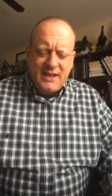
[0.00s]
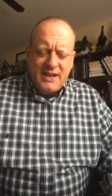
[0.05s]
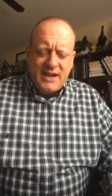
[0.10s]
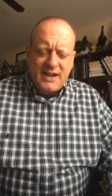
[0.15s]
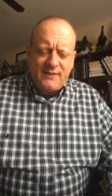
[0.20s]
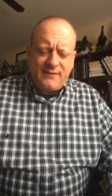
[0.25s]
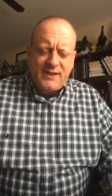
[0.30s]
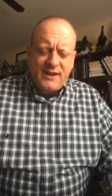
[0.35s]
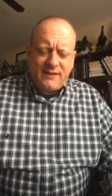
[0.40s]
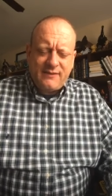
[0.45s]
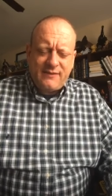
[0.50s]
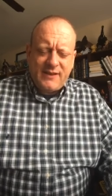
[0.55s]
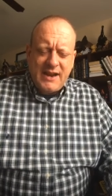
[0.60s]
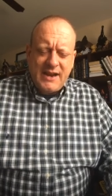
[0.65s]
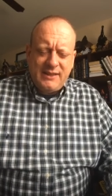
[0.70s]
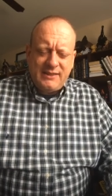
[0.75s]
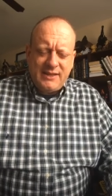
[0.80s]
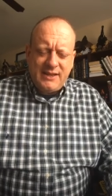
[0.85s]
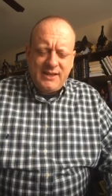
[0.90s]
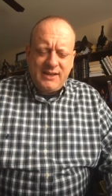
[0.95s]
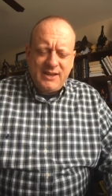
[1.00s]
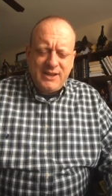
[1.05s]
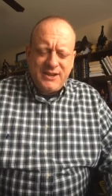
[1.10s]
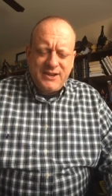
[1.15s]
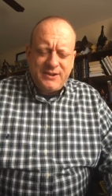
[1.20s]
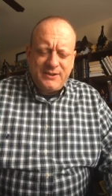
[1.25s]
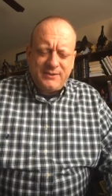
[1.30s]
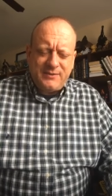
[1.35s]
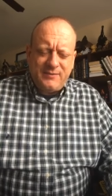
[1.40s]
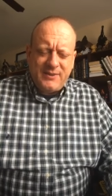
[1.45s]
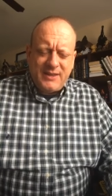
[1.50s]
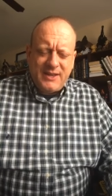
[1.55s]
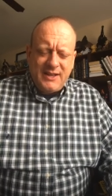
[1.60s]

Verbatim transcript: of their faith in you,